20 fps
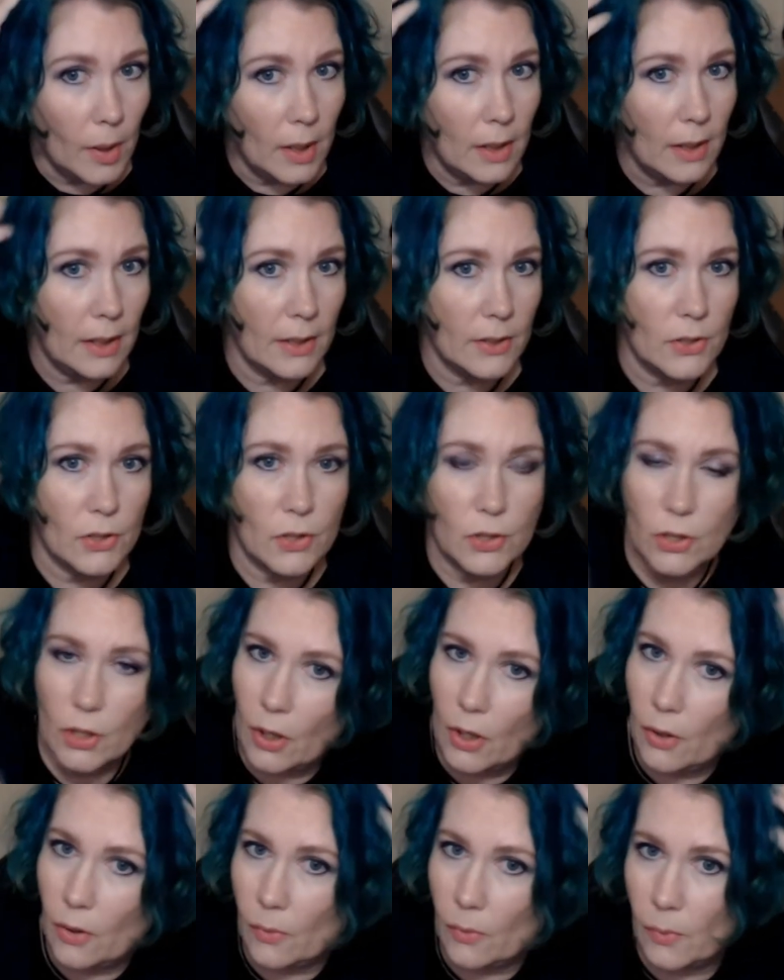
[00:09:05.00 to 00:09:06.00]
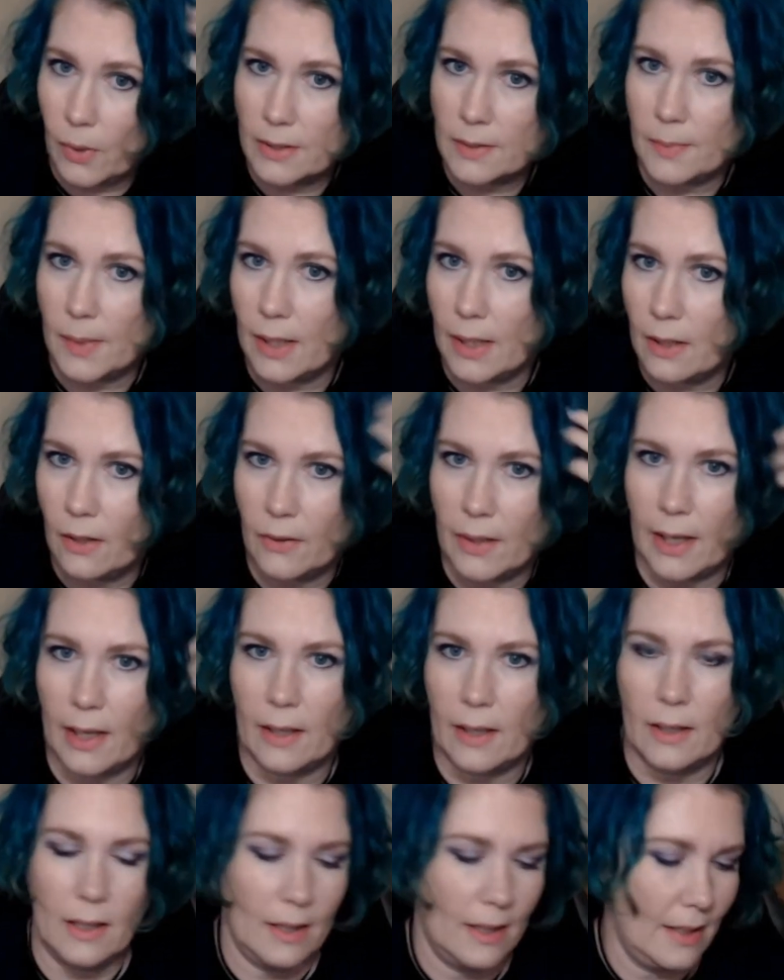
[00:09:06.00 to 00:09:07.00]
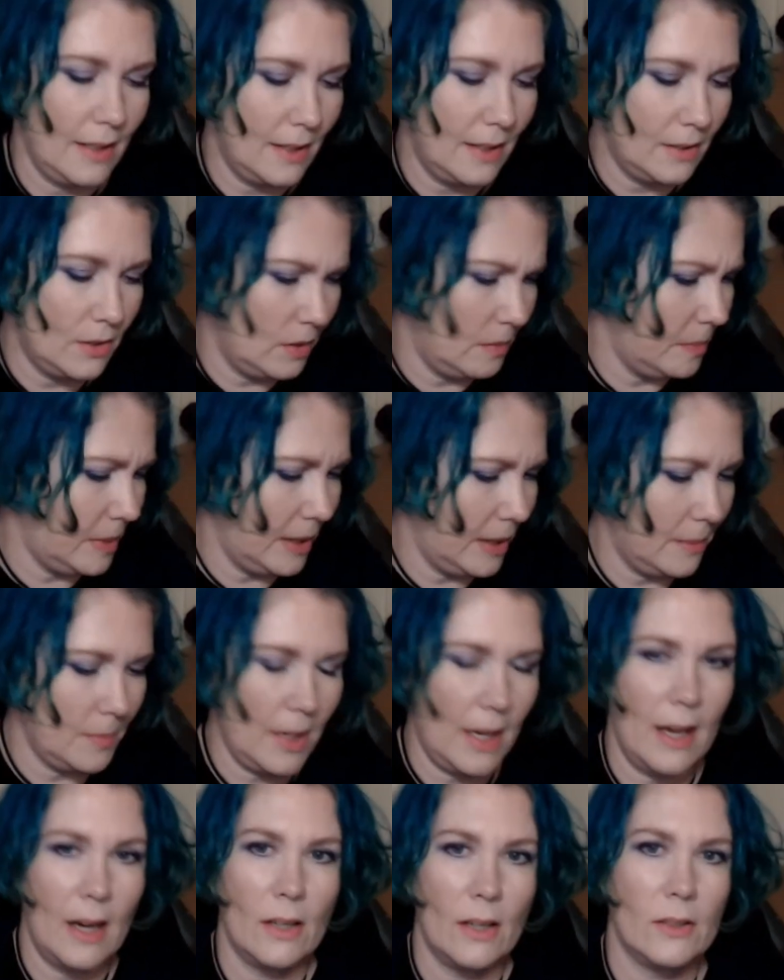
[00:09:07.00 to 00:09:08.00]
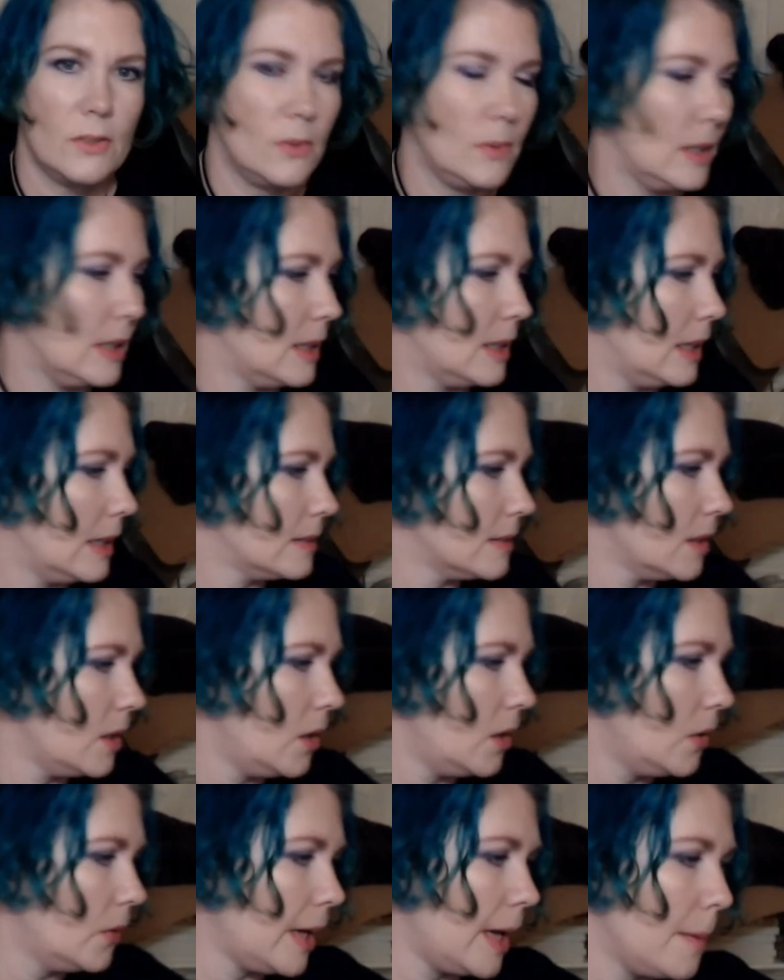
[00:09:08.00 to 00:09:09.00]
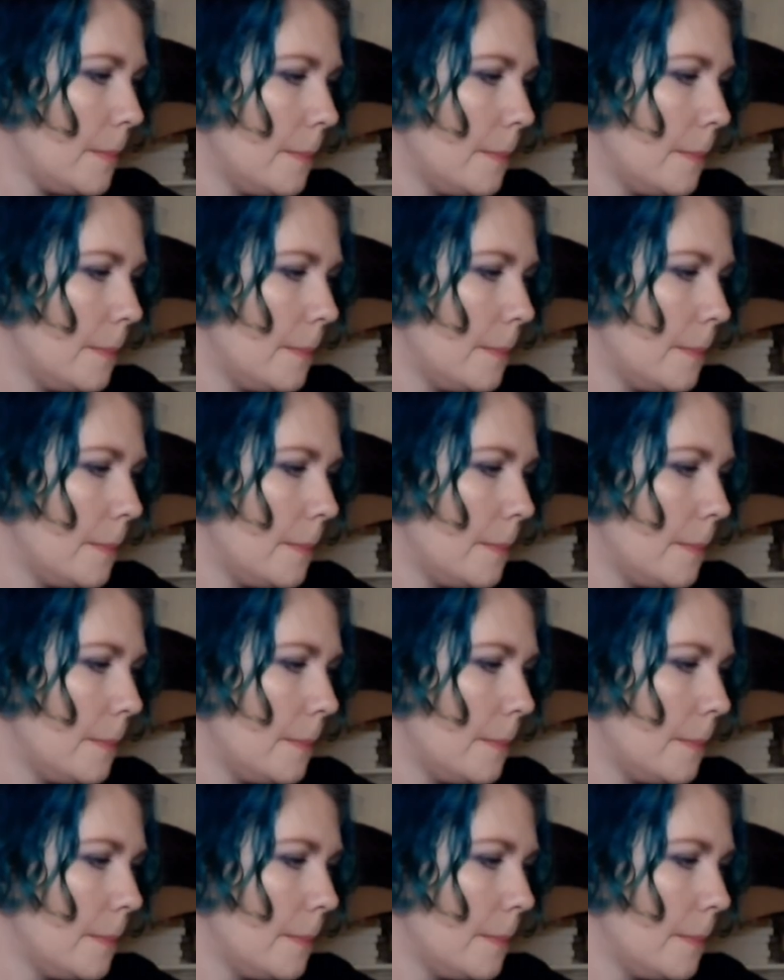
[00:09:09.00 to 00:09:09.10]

So where's my, okay. I'm like, my hair is doing things. Okay.